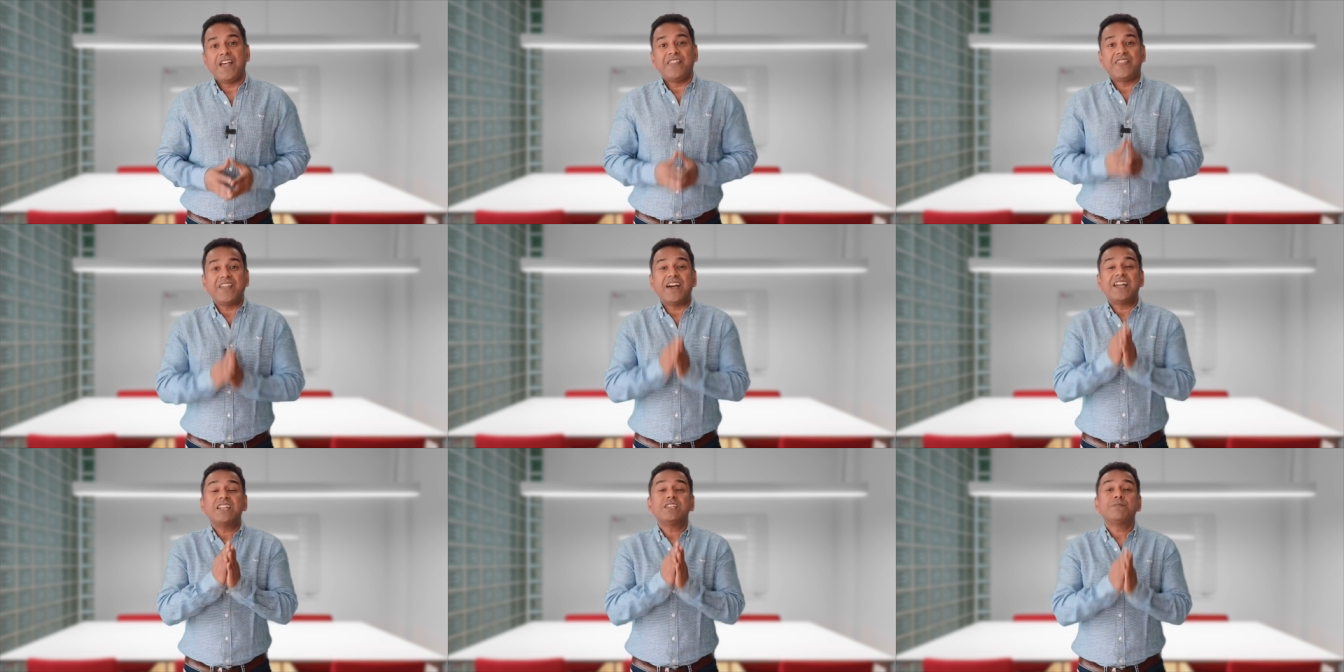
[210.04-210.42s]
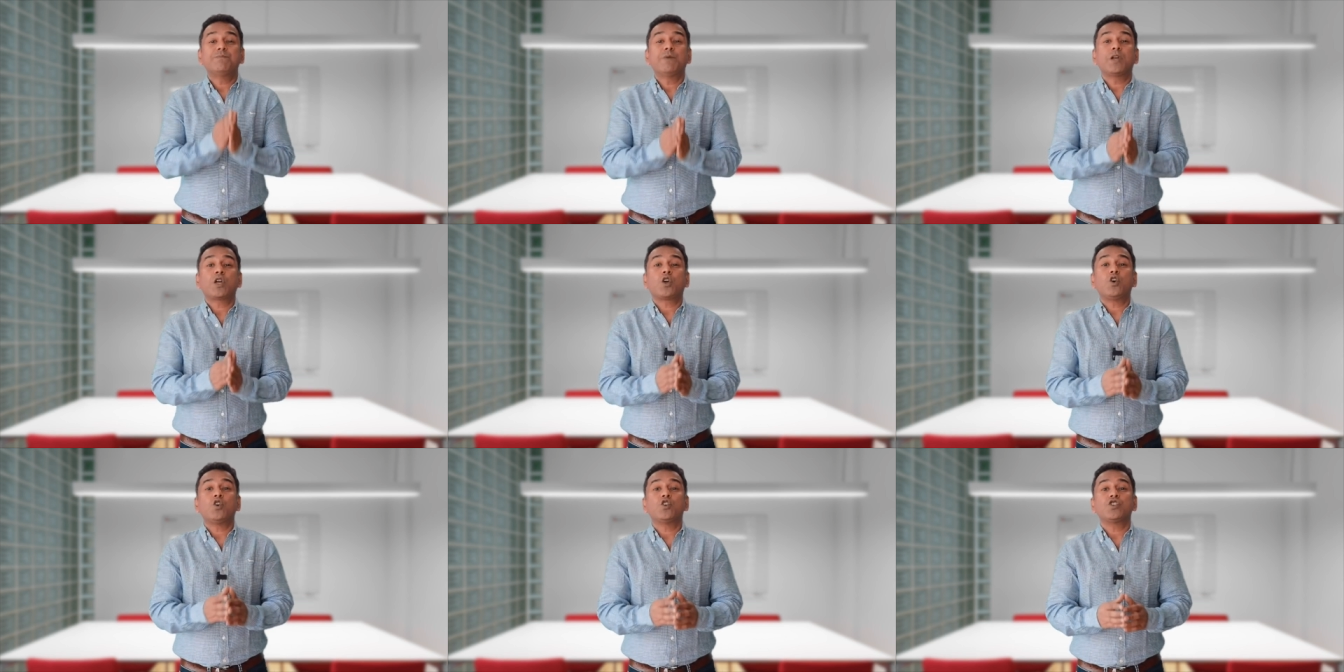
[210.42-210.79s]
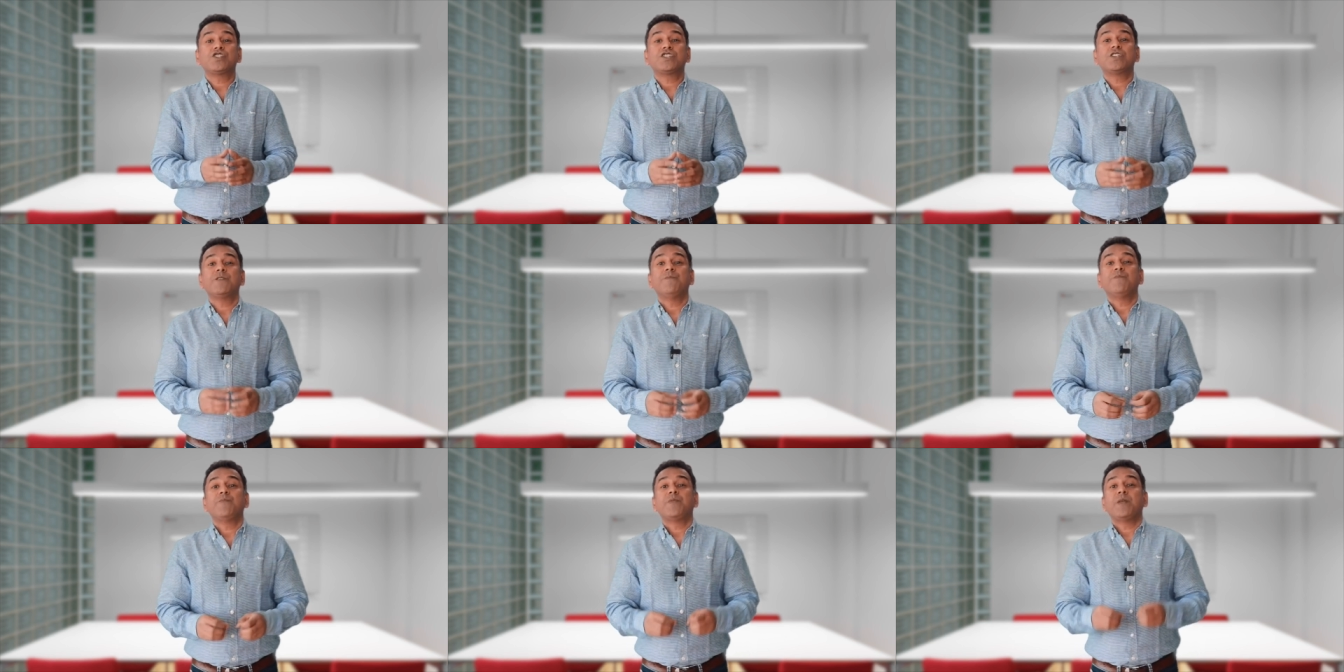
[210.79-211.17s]
That is
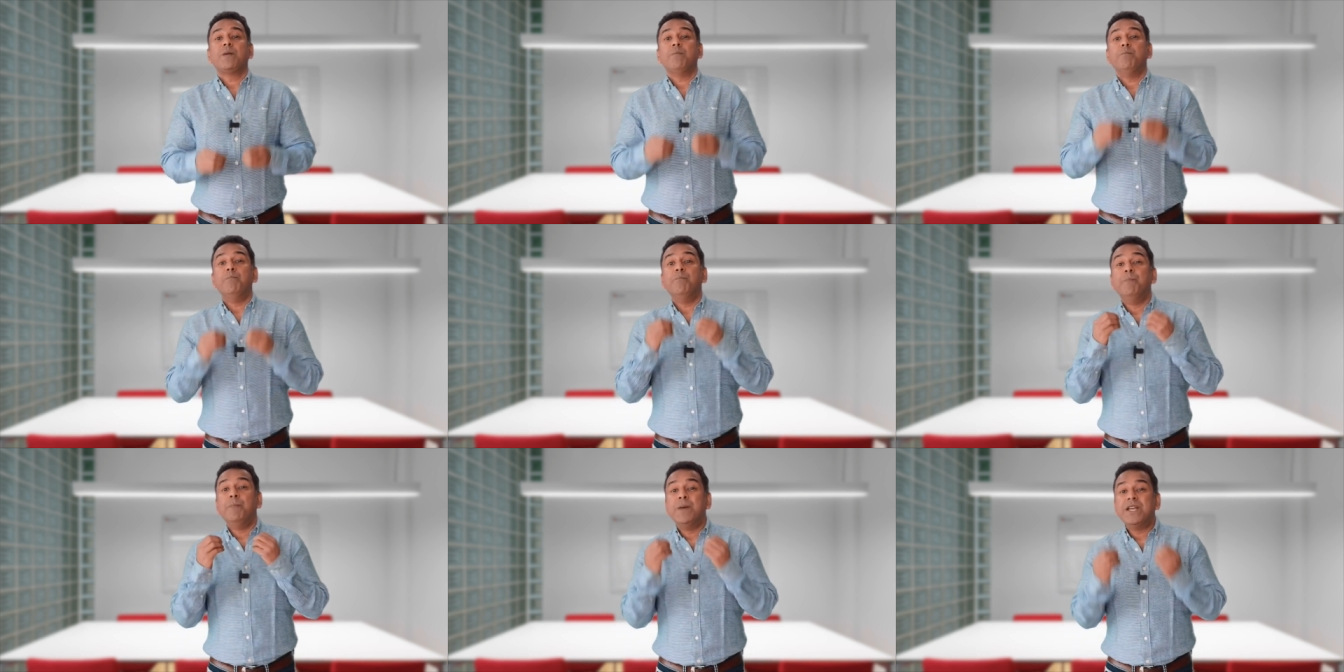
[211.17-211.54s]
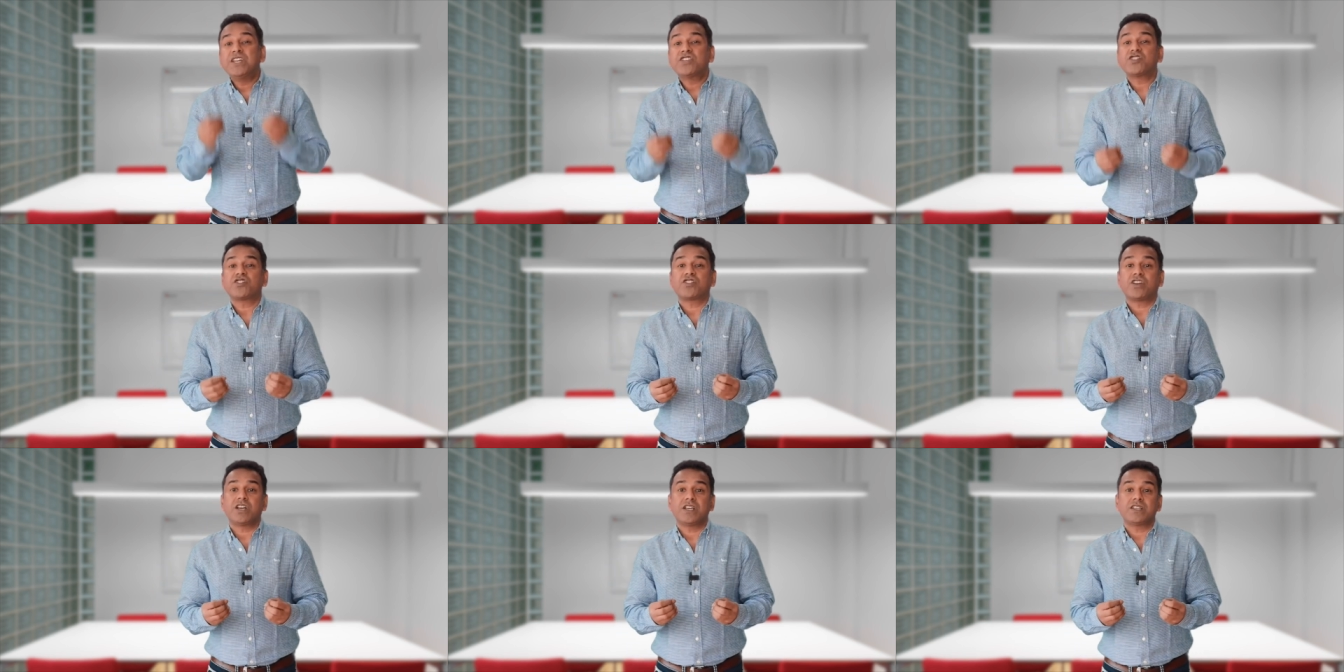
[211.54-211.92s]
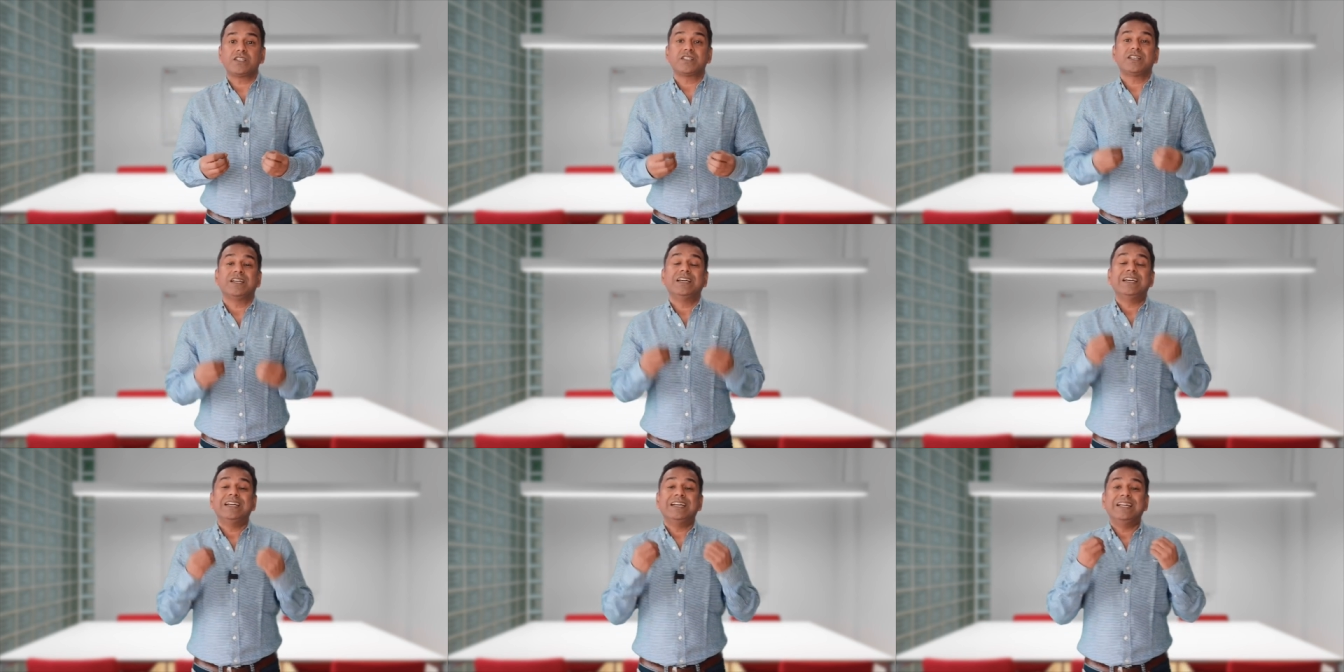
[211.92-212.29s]
because
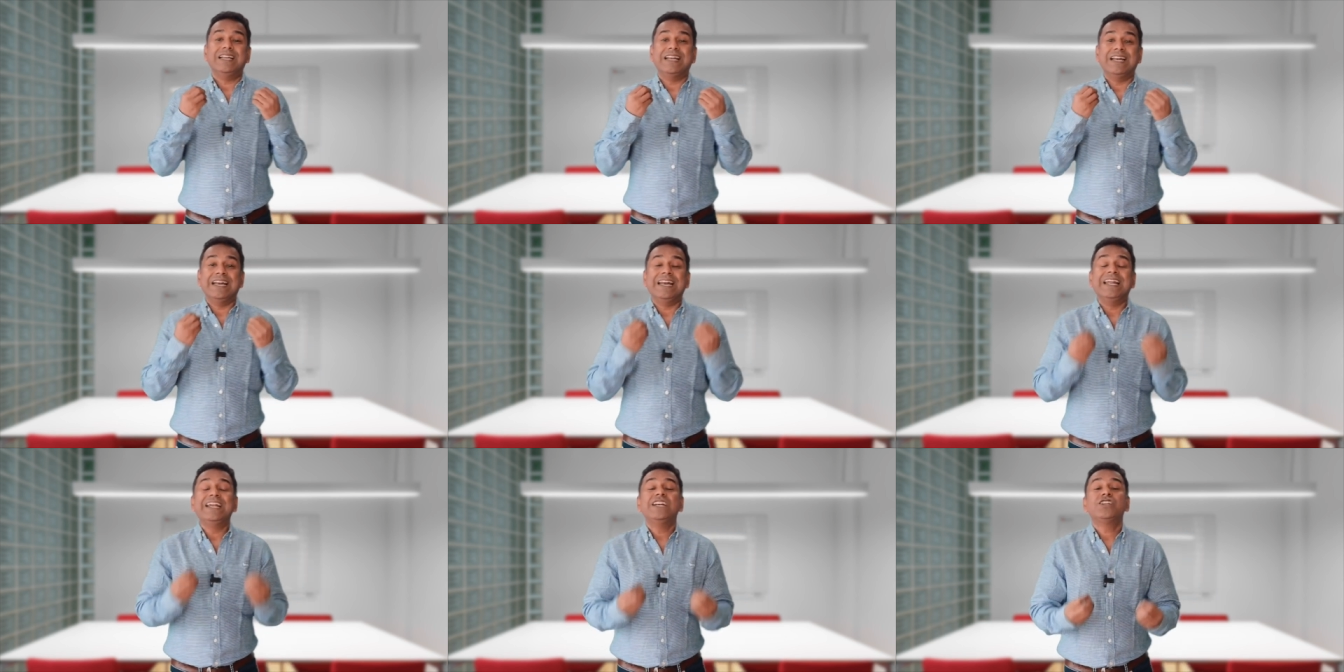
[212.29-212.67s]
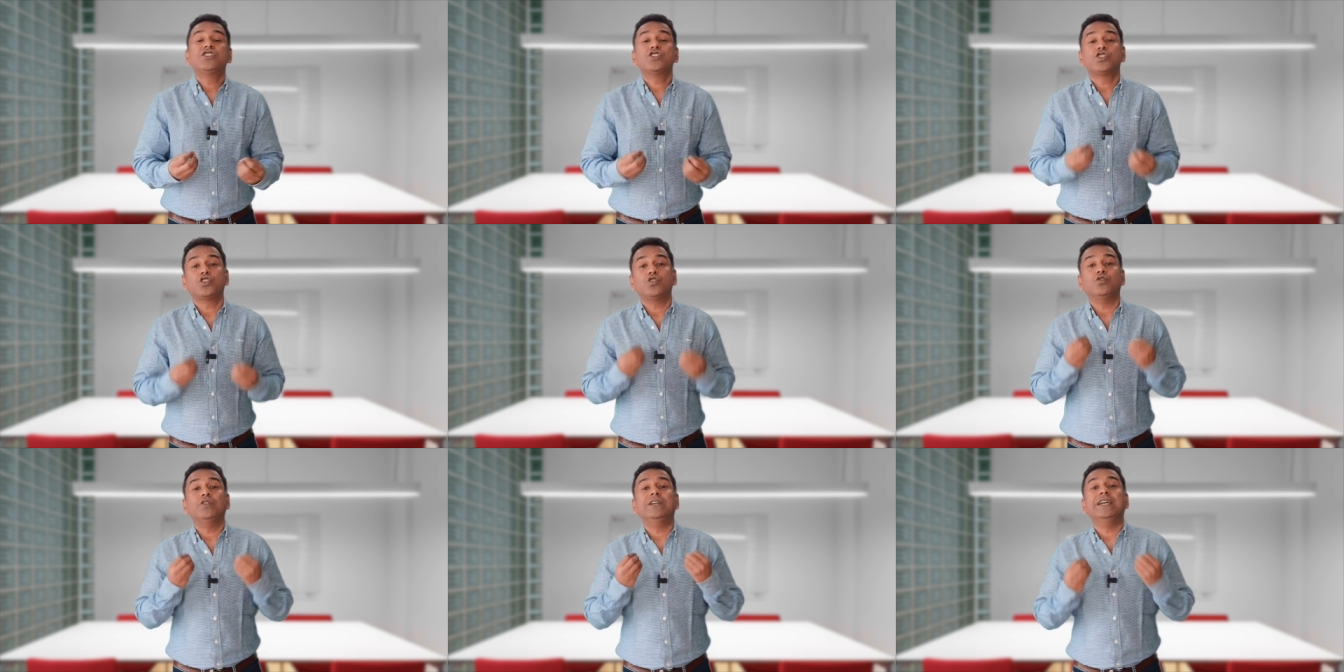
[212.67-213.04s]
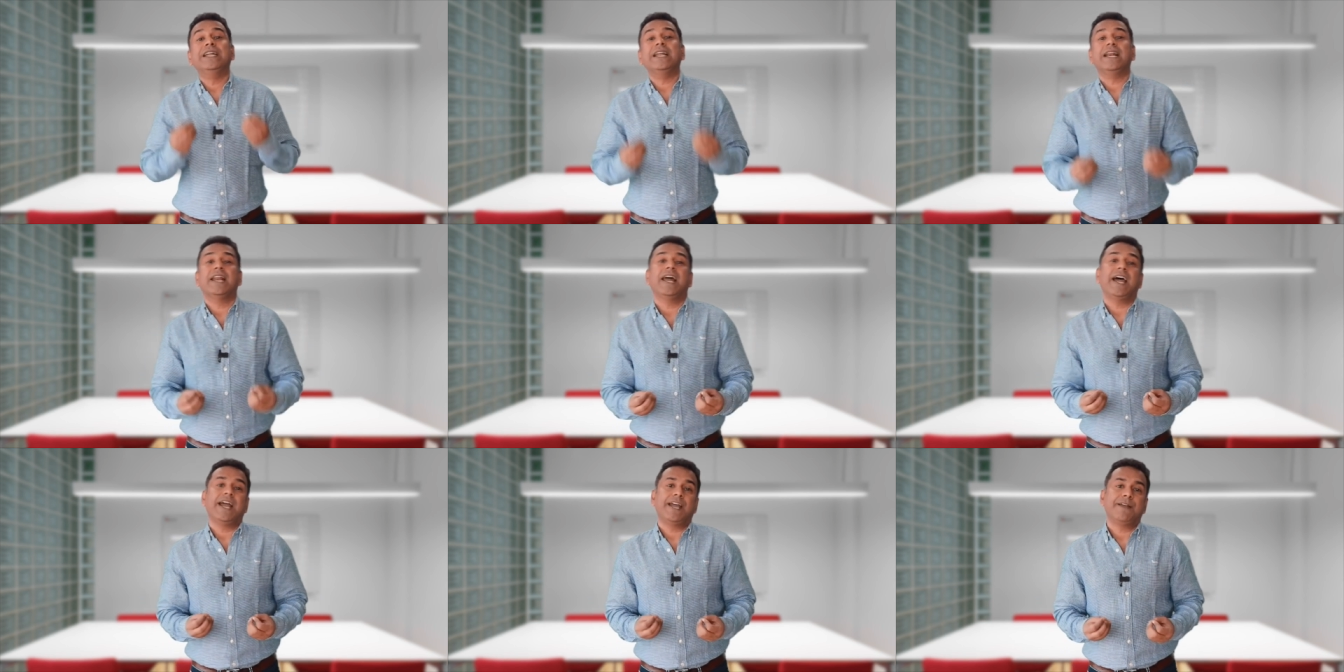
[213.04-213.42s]
mistrust leads to
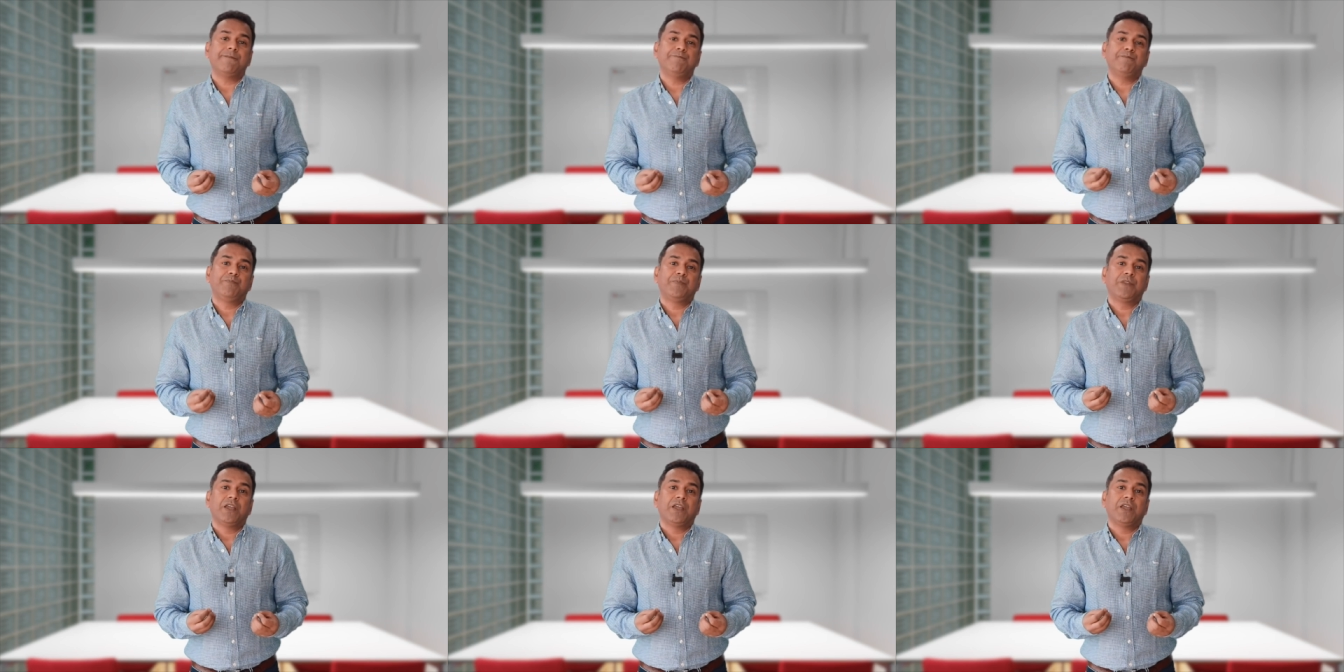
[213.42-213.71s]
delay.